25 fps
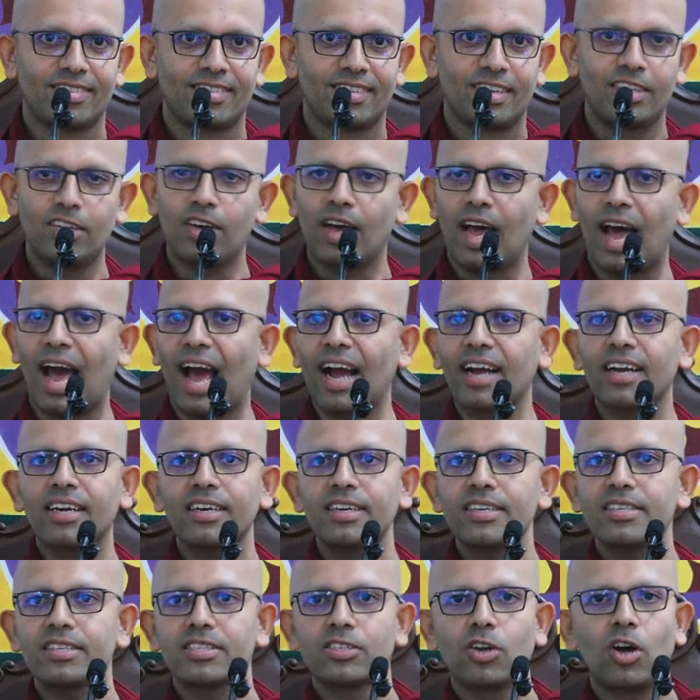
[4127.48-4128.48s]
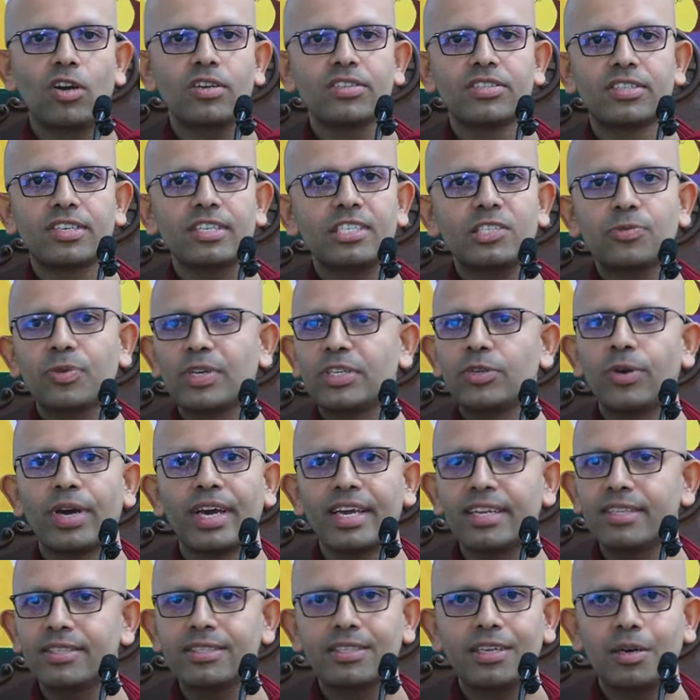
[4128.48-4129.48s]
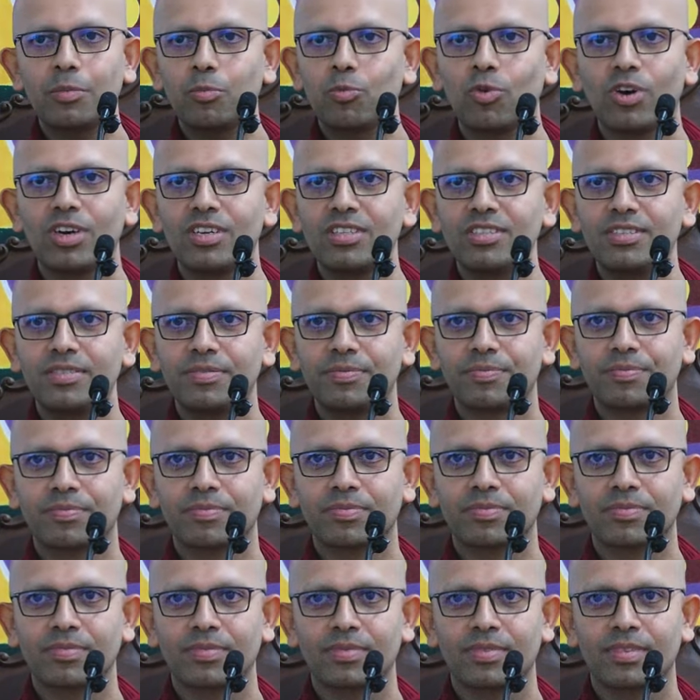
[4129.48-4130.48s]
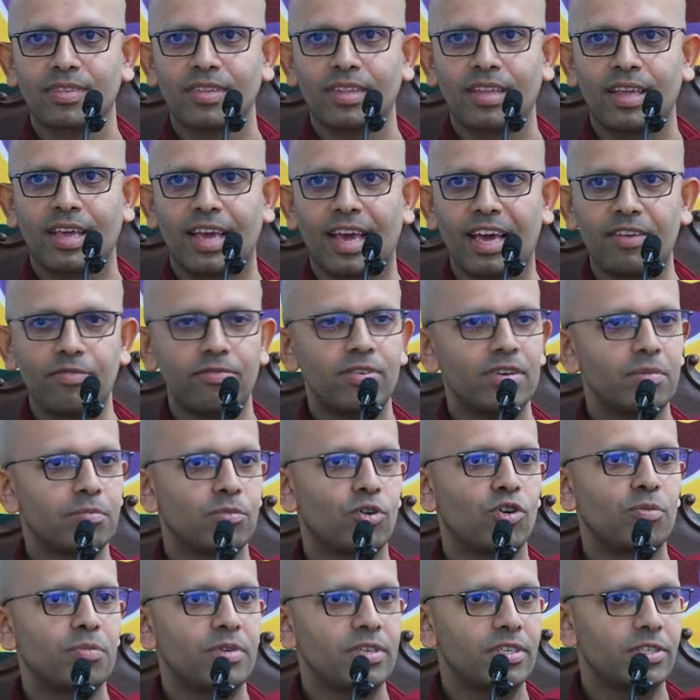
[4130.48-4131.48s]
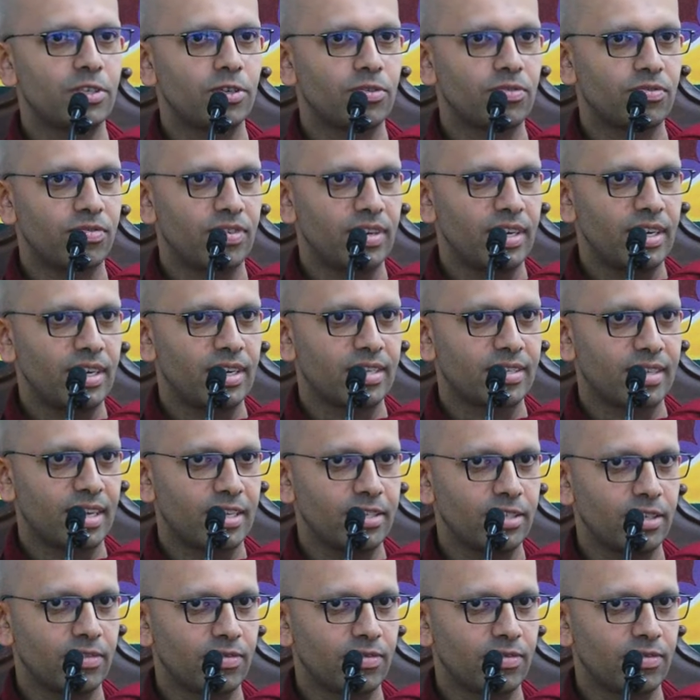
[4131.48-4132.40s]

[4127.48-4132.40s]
You know, anger is not just when you hit someone. Every moment you feel a sense